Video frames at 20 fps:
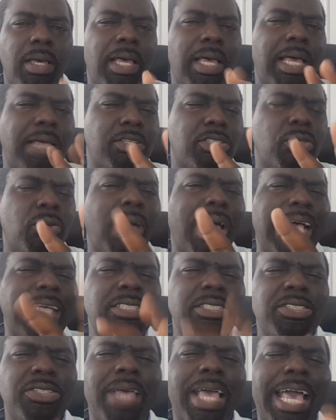So
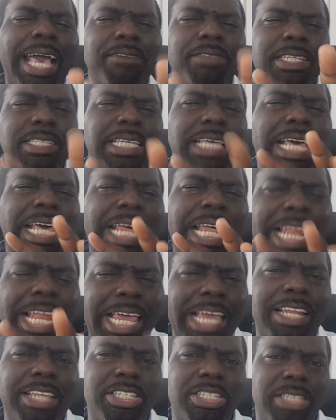ask to have this
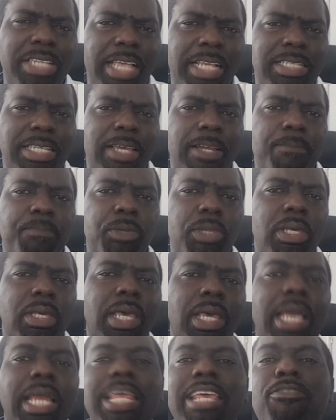clearly stated,
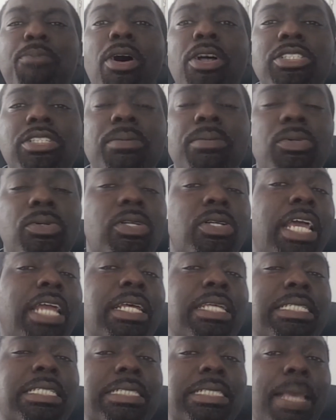and if possible in
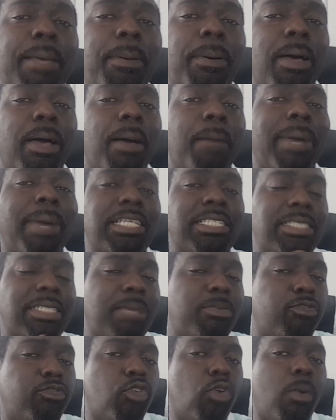a step-by-step
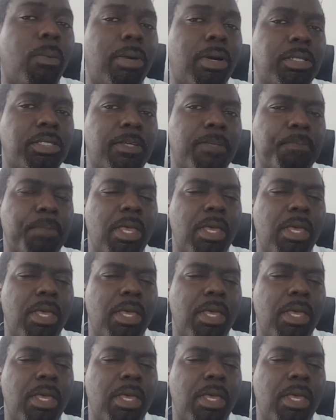format.